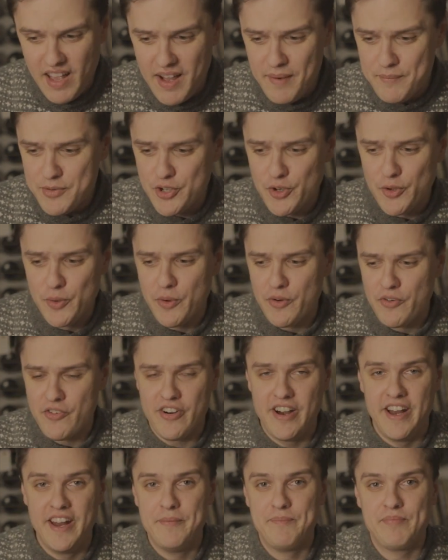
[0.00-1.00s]
I'm sure you
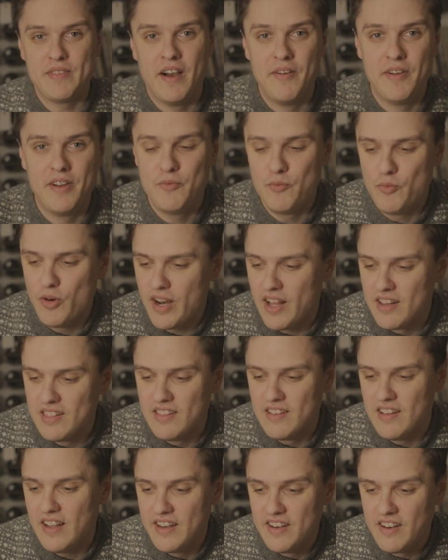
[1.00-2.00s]
agree.
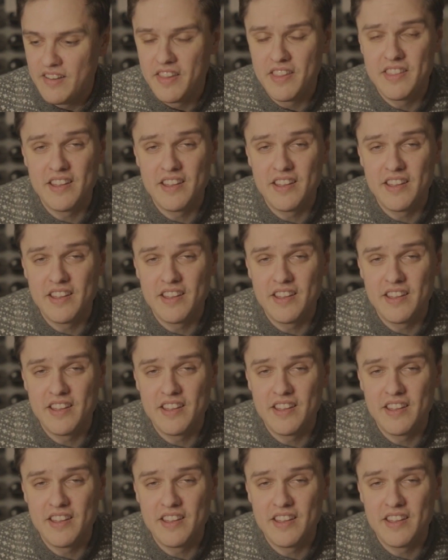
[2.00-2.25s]
Another